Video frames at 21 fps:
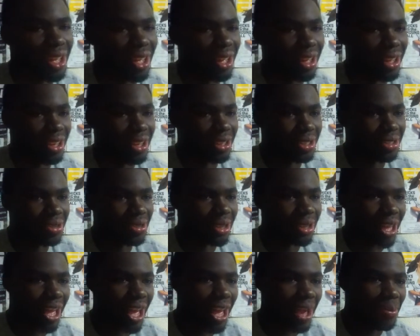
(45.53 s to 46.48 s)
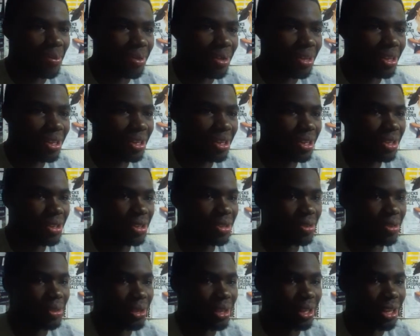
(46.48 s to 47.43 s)
I was really happy,
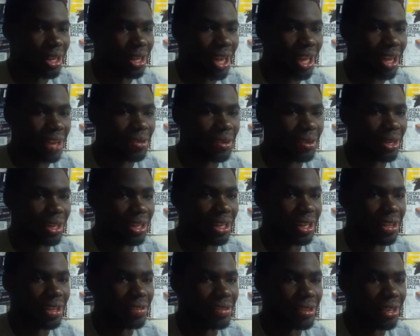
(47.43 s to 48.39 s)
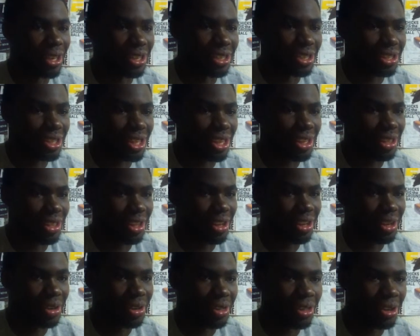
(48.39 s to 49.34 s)
really kind of relieved, and I just kind of
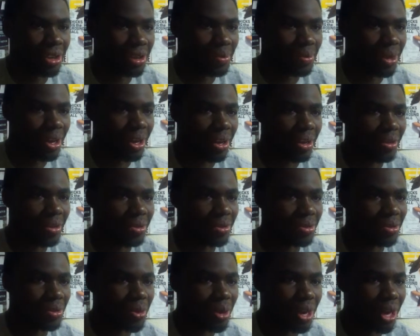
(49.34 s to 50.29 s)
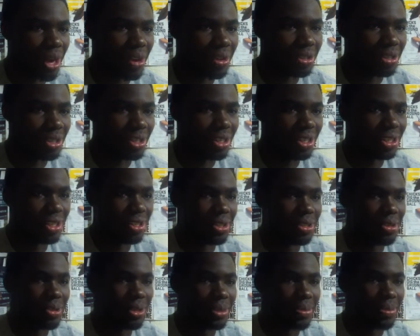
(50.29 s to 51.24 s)
thought about what I was going to
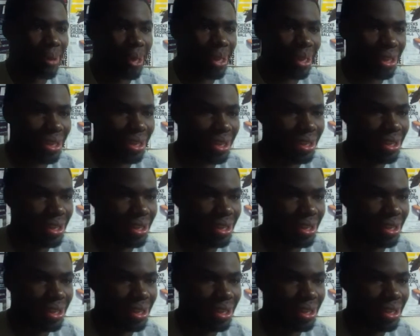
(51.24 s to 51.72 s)
do with my